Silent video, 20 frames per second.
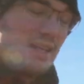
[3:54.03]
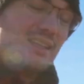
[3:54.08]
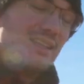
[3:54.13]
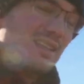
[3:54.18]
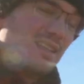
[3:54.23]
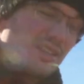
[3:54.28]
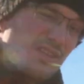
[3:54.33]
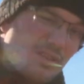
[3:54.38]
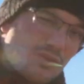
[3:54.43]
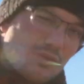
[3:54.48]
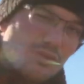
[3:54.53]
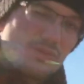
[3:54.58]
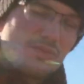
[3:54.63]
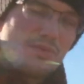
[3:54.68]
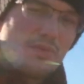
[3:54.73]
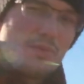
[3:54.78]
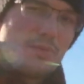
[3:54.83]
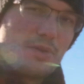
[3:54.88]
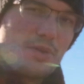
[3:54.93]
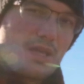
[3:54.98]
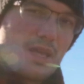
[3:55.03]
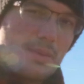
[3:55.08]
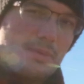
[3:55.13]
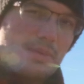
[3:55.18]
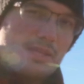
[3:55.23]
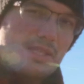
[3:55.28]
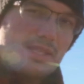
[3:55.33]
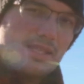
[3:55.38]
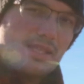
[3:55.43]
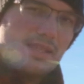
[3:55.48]
get close from the
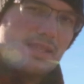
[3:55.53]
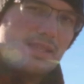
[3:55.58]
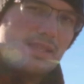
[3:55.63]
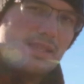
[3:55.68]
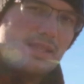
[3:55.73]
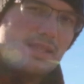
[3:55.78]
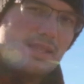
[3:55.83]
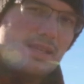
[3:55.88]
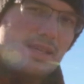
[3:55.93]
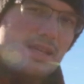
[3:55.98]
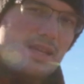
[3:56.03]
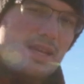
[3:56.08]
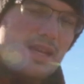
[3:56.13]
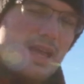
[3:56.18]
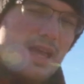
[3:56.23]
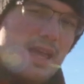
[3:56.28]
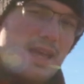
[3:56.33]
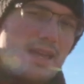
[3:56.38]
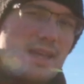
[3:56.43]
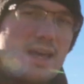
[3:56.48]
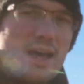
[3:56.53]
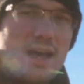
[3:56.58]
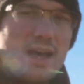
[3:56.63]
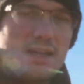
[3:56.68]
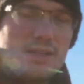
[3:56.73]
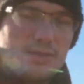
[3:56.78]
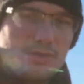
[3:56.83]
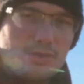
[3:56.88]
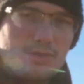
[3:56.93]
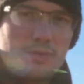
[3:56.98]
cabins, and I
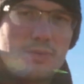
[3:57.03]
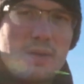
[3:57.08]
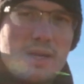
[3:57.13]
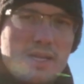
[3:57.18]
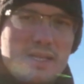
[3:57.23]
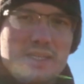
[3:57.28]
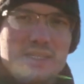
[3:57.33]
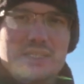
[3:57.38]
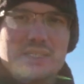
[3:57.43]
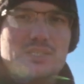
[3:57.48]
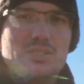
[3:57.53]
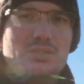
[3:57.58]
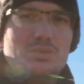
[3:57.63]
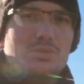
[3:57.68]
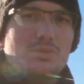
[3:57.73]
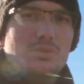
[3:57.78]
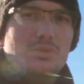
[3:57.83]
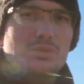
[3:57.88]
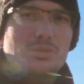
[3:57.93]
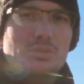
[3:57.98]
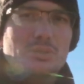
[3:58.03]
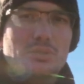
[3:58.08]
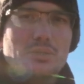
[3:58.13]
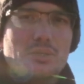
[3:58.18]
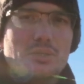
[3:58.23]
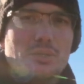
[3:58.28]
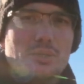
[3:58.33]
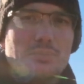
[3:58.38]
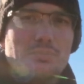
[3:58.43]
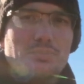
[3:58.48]
don't really need
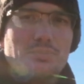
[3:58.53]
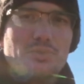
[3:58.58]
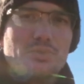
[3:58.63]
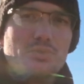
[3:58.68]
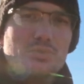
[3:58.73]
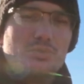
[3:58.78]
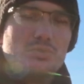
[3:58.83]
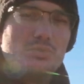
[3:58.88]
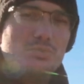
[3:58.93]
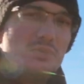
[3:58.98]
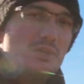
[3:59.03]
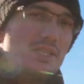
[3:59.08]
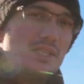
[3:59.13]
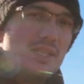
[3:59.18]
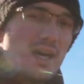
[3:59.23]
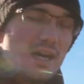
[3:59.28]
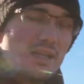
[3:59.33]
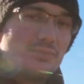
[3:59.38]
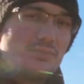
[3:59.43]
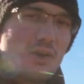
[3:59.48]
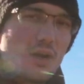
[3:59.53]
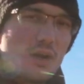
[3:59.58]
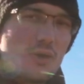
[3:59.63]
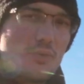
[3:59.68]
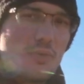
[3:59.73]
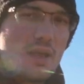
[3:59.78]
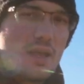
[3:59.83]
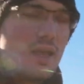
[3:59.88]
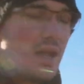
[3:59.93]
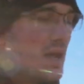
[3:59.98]
to be that far away.